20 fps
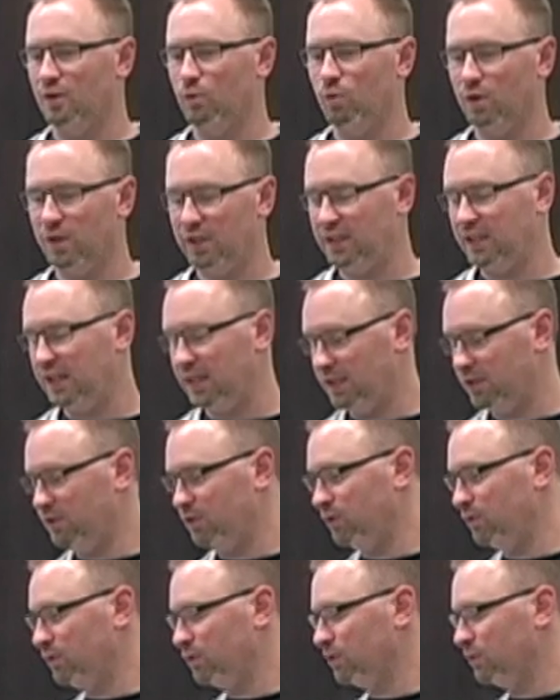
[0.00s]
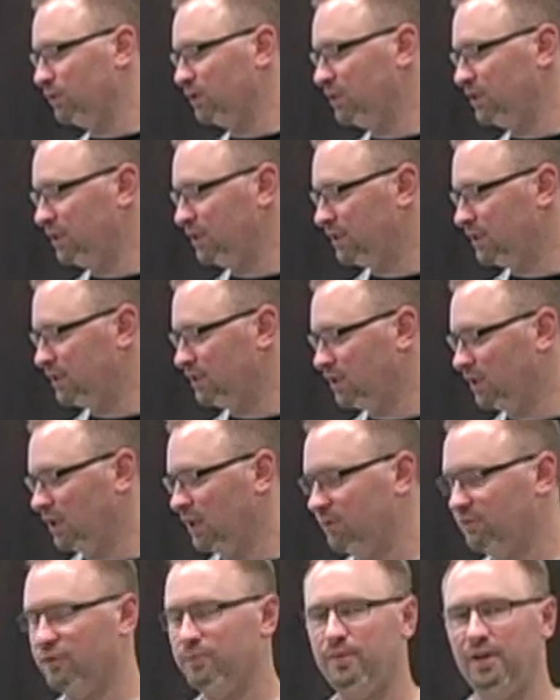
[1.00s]
What can it do? So it's
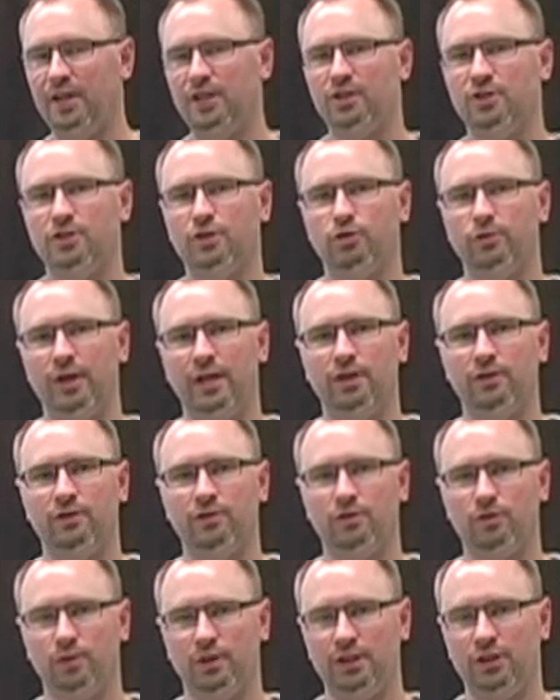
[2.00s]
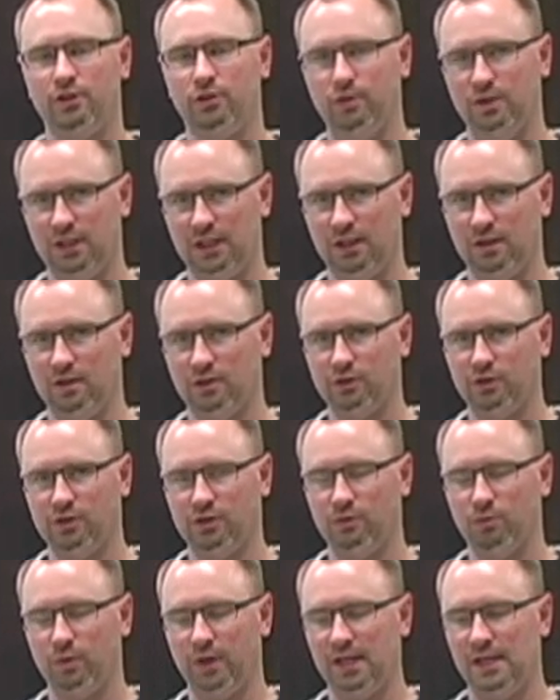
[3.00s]
designed for patients greater than 22 kilos
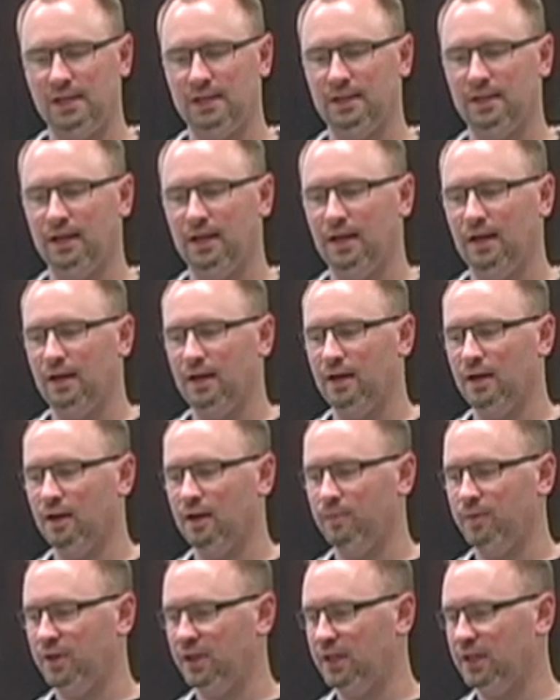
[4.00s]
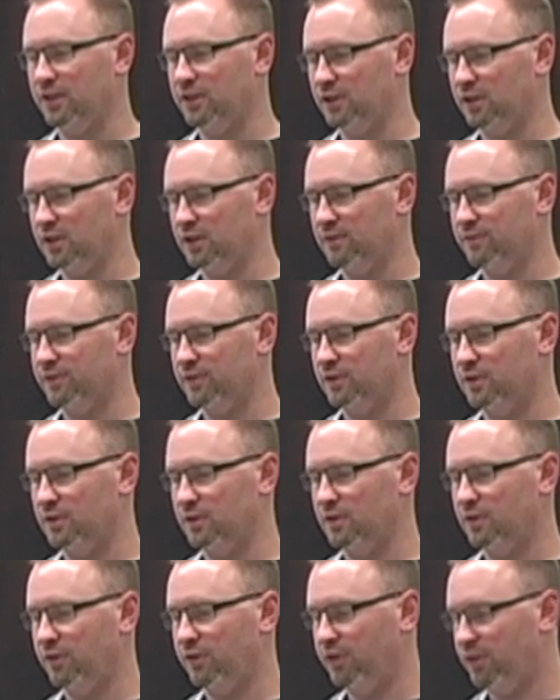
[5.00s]
in weight. It can
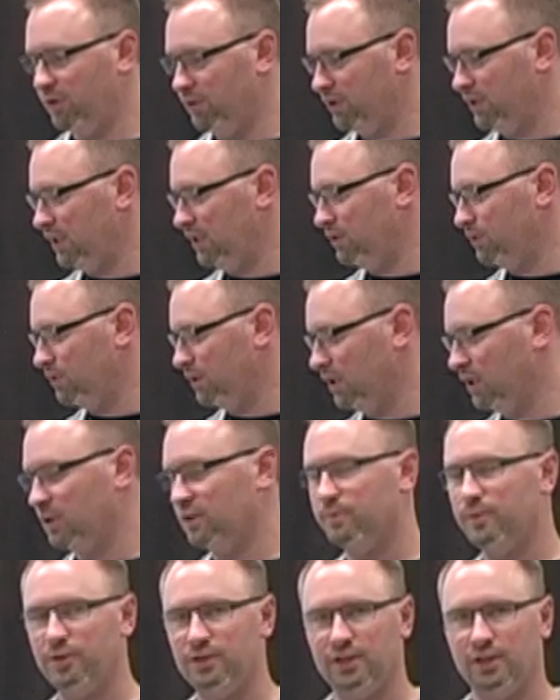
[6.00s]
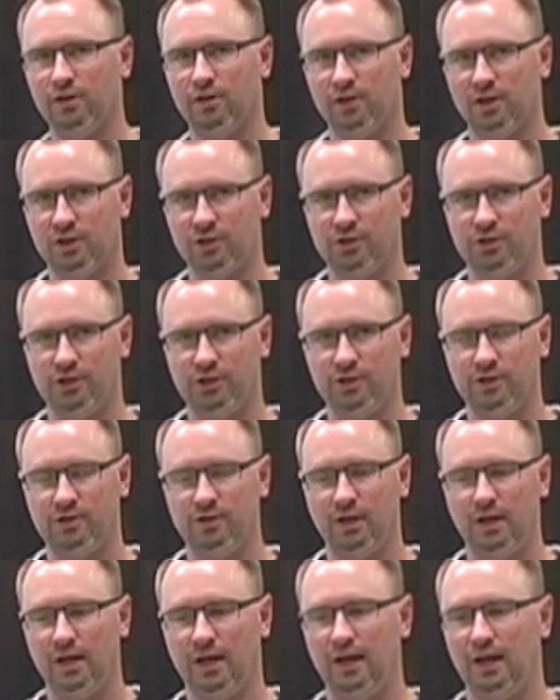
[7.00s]
deliver 30 to 100% oxygen
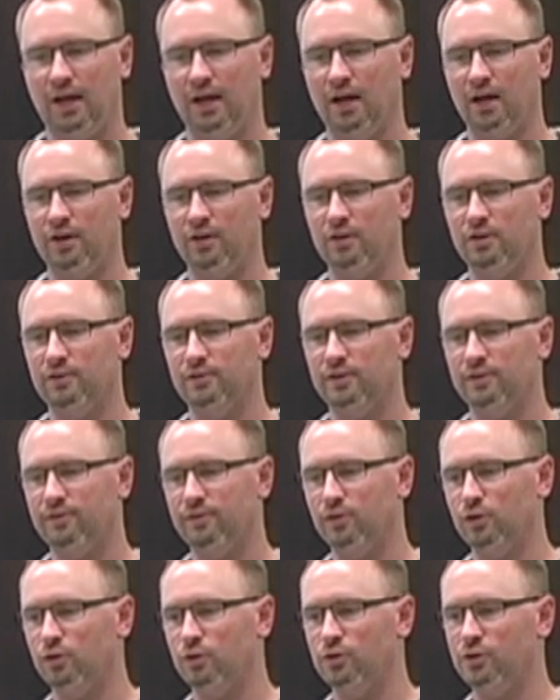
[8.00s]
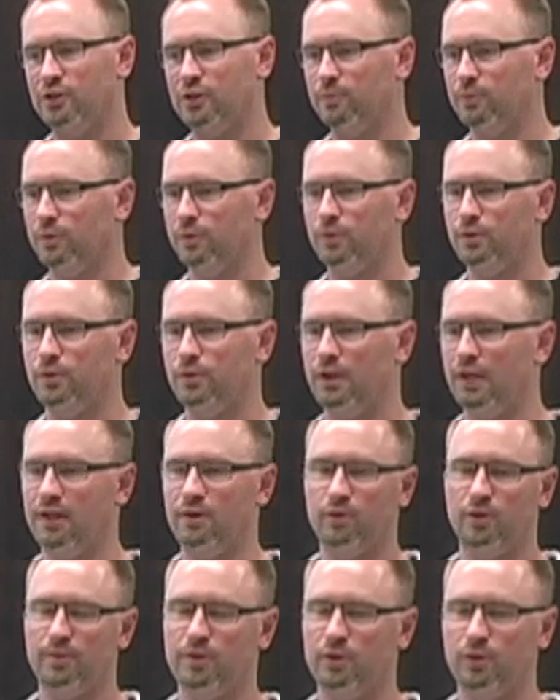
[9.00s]
and deliver flows
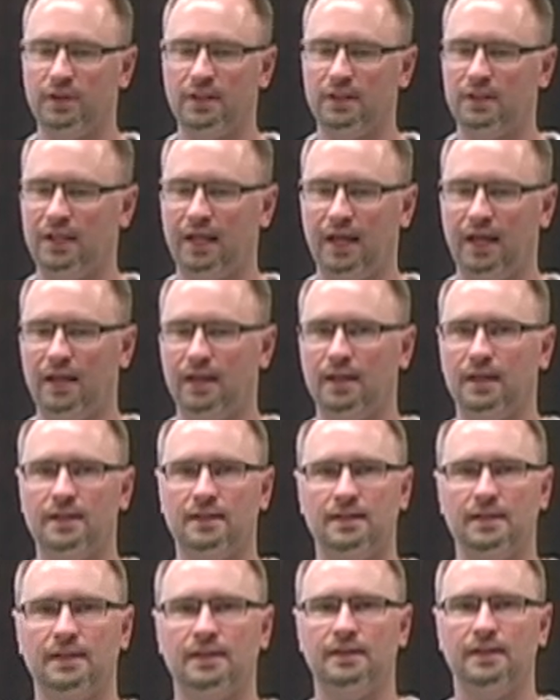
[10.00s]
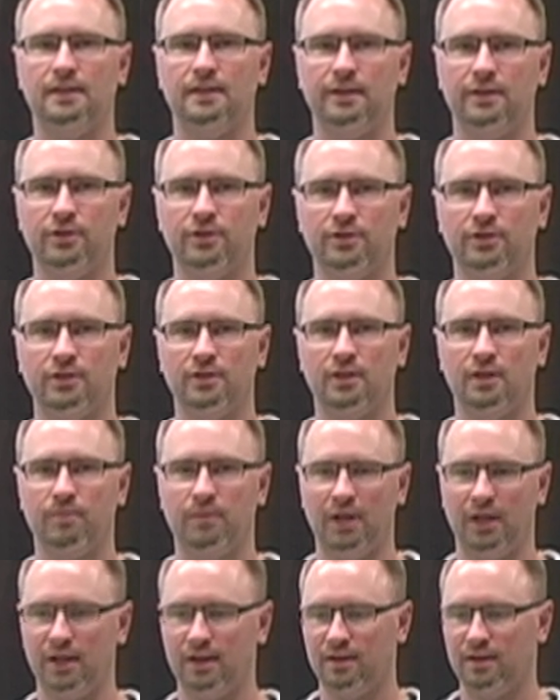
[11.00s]
anywhere between 10 and 60 liters a
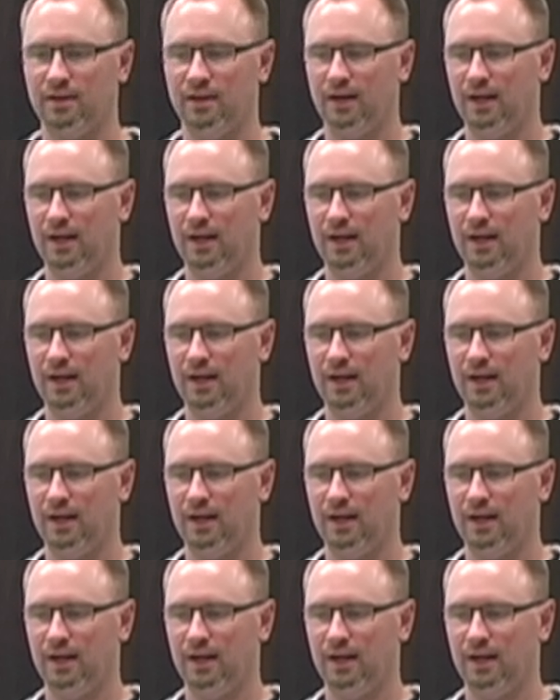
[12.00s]
minute.